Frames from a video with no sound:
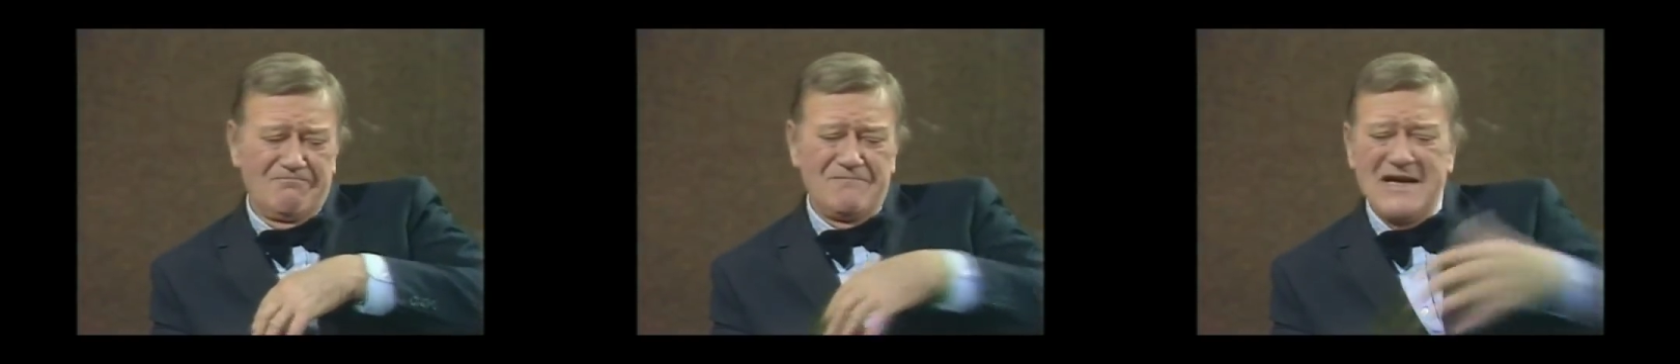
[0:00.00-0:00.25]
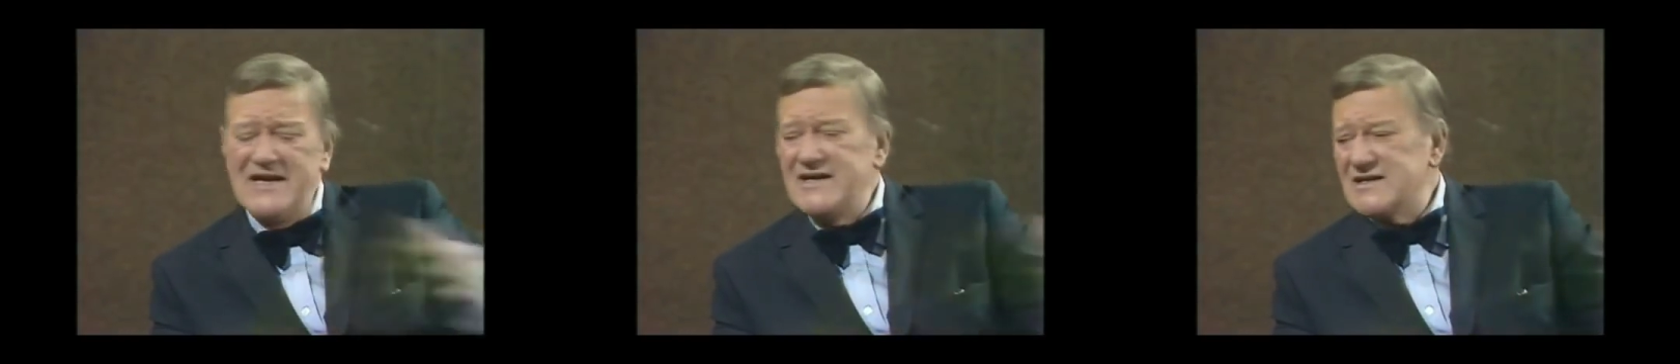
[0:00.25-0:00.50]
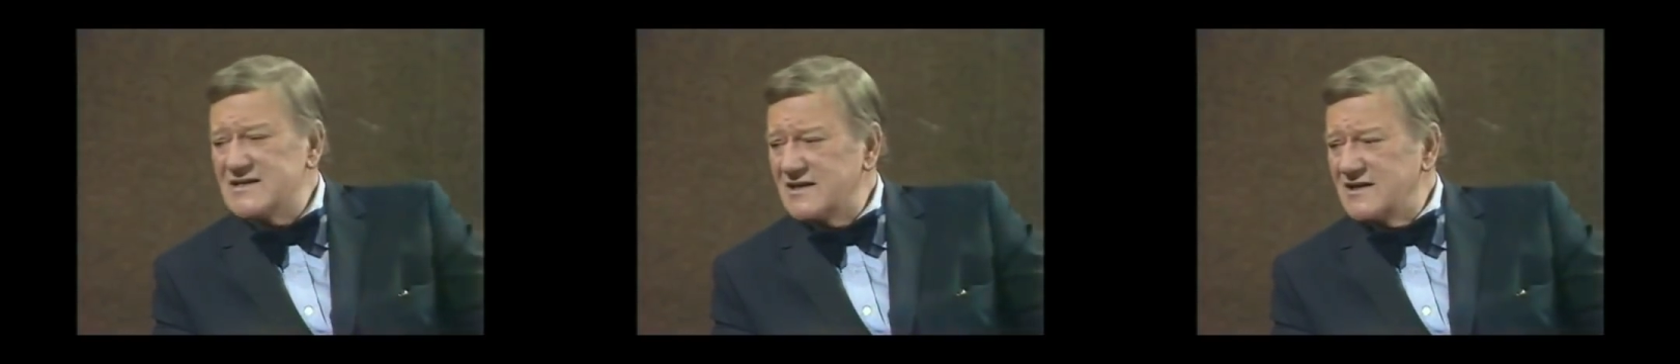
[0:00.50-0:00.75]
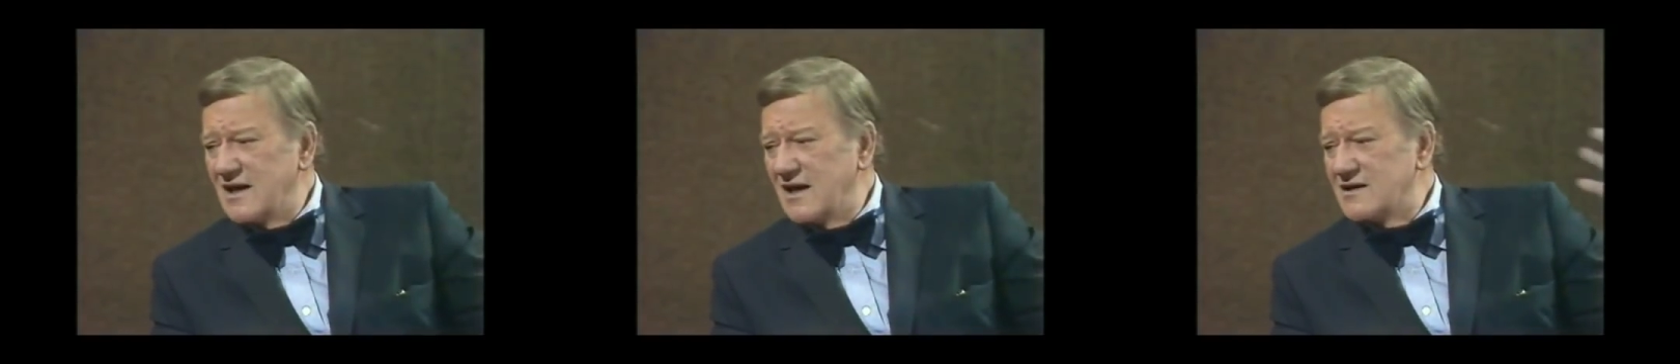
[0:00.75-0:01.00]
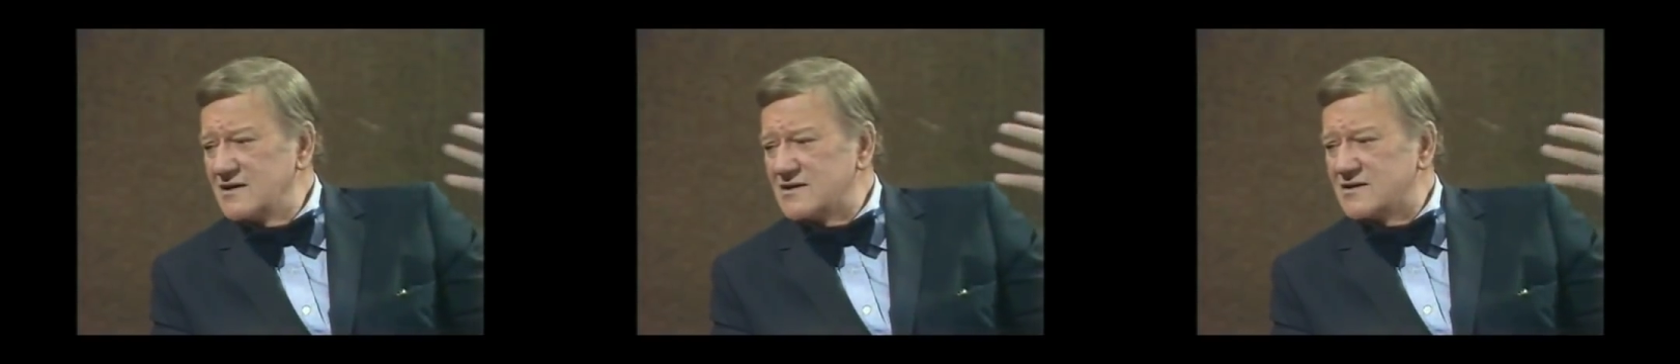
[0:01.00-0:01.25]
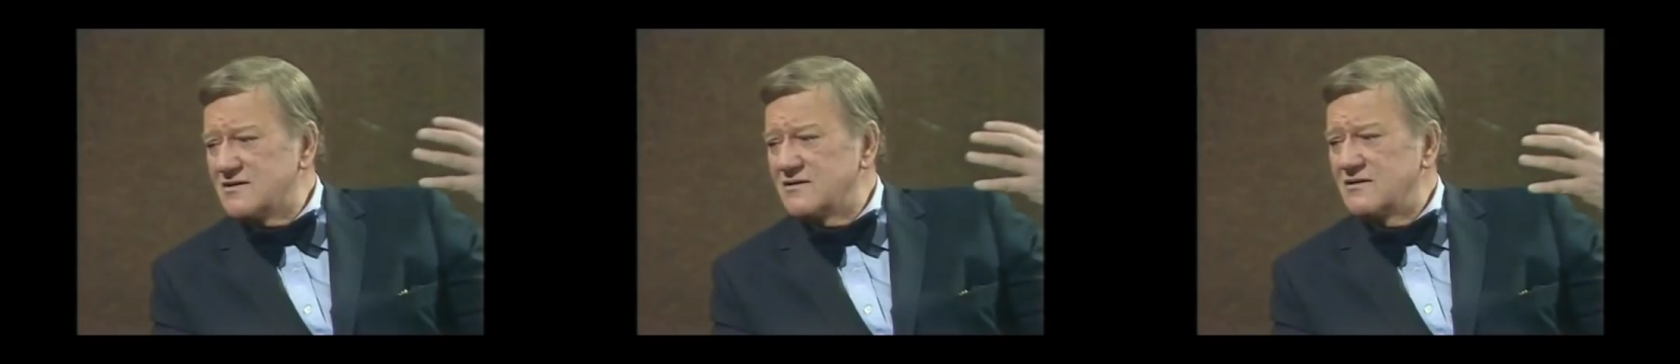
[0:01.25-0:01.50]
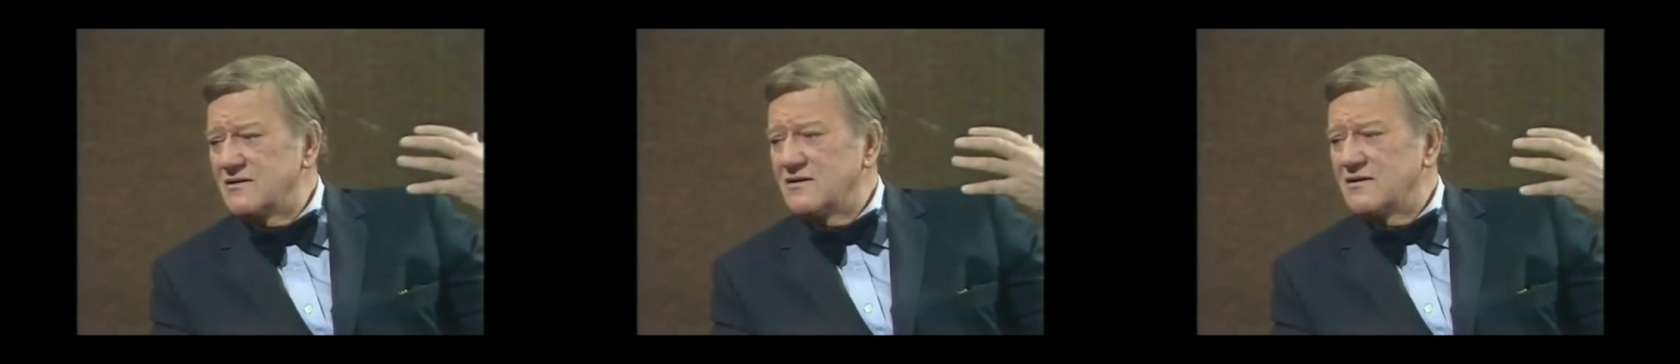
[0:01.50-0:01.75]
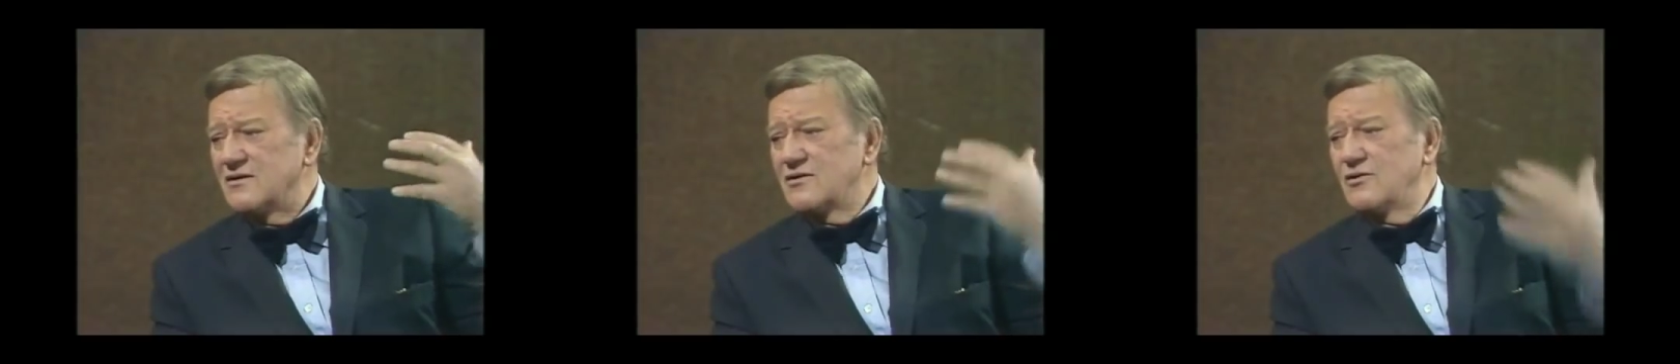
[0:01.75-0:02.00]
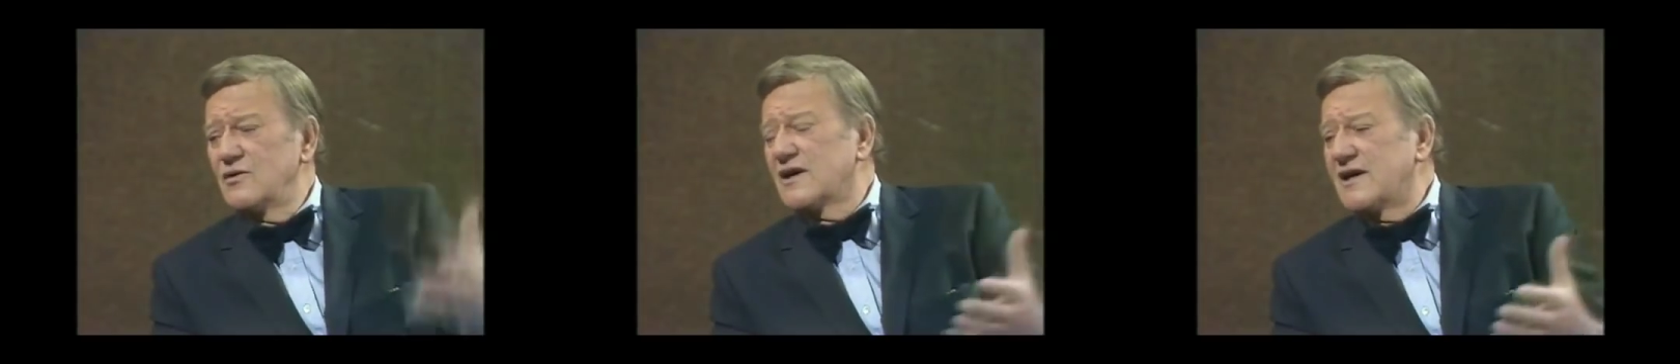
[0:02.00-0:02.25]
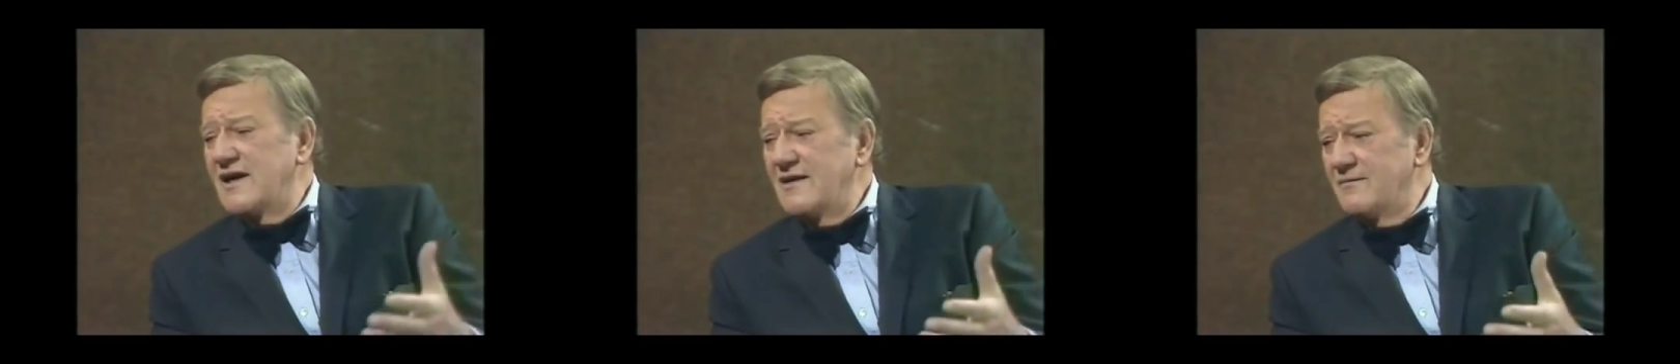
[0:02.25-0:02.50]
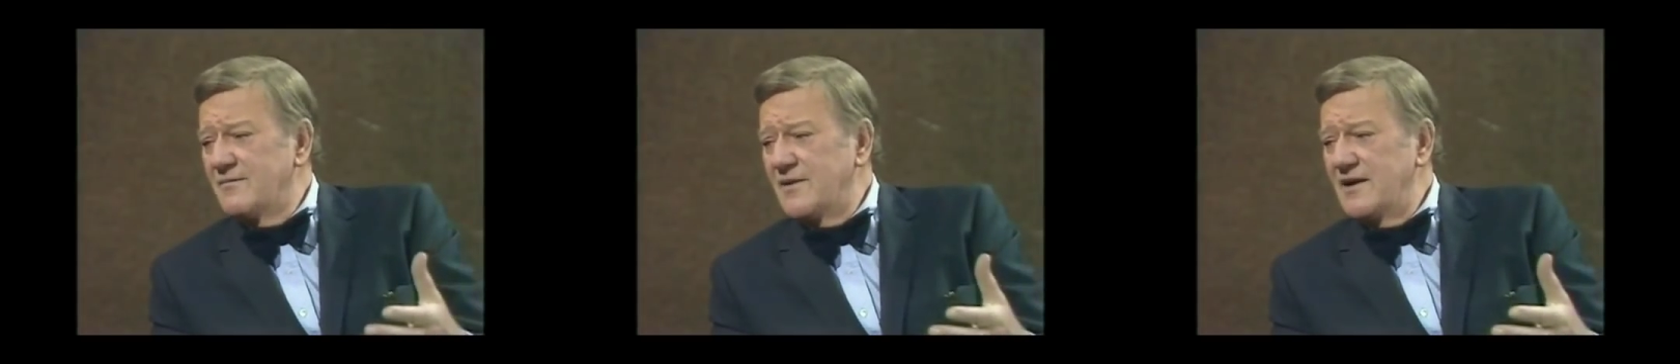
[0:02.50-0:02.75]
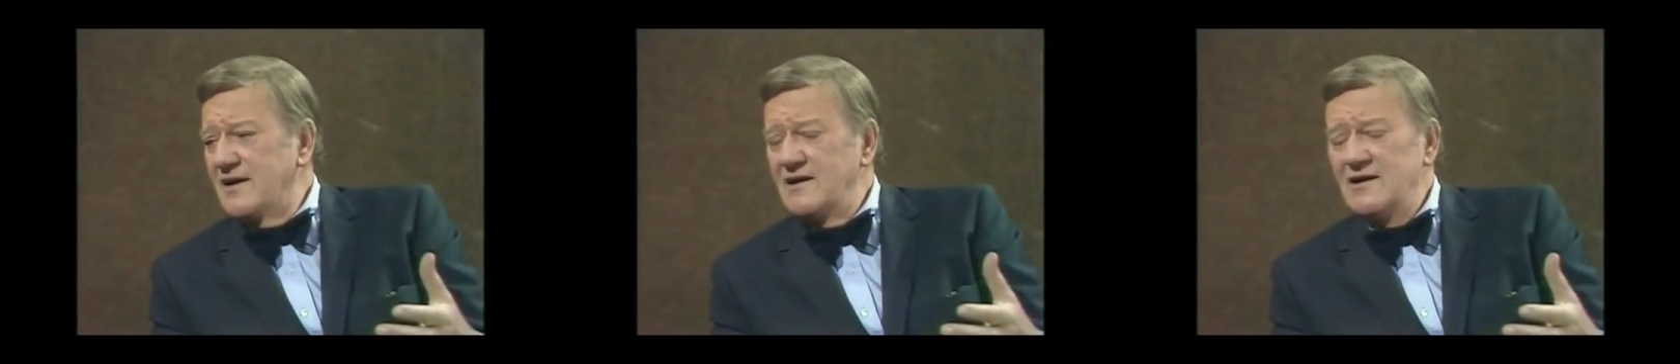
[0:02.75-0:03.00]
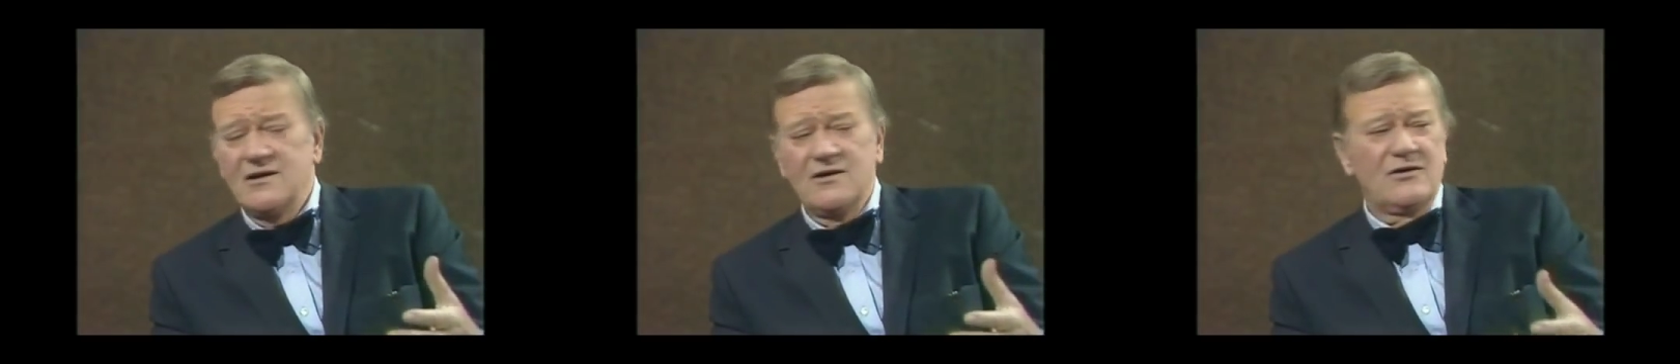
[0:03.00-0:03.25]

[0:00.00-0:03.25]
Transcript: Millions of dollars to do a campaign,